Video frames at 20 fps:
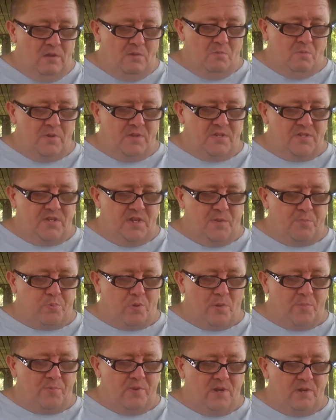What is the
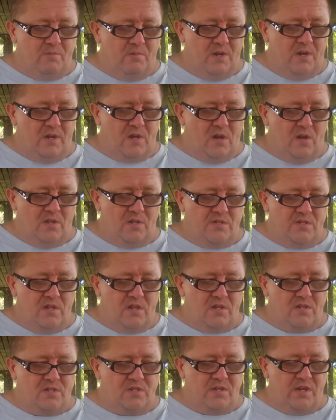appropriate way to call
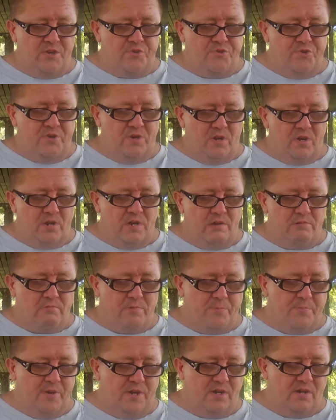another station on a
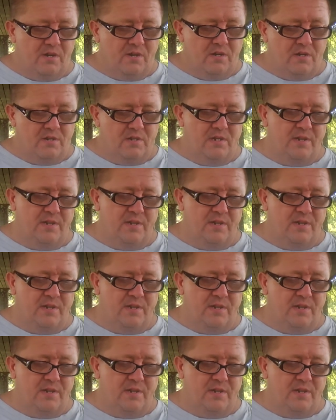repeater